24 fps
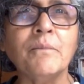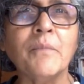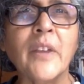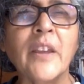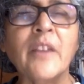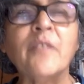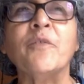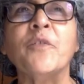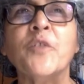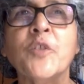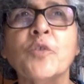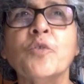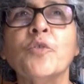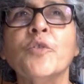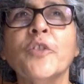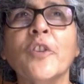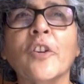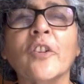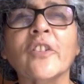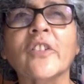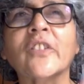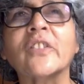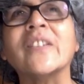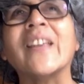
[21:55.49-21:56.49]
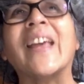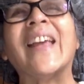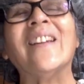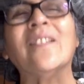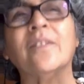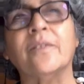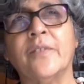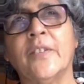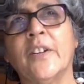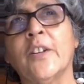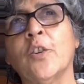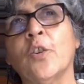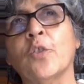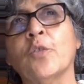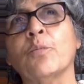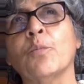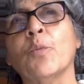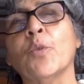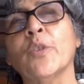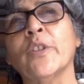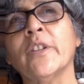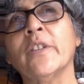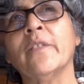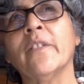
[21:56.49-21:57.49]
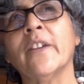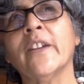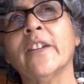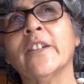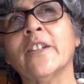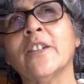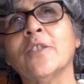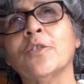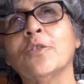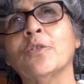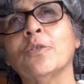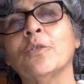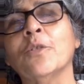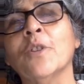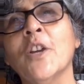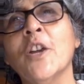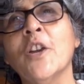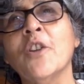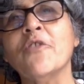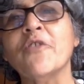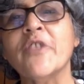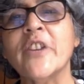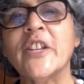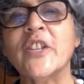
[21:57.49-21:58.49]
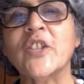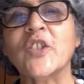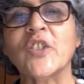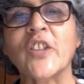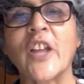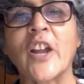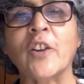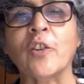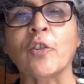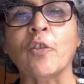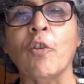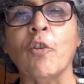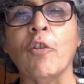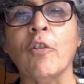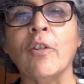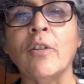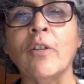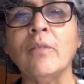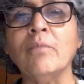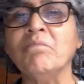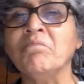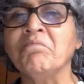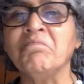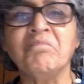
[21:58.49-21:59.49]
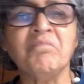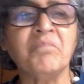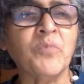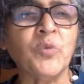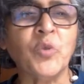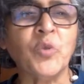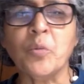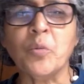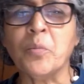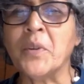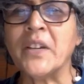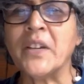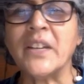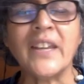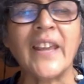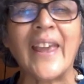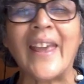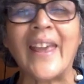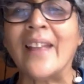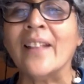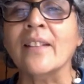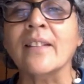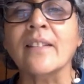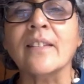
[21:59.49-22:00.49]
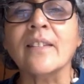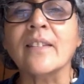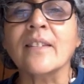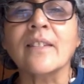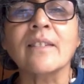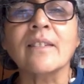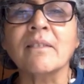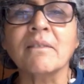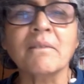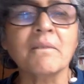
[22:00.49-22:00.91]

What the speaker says: If you yourself are not motivated to reach that goal, nobody else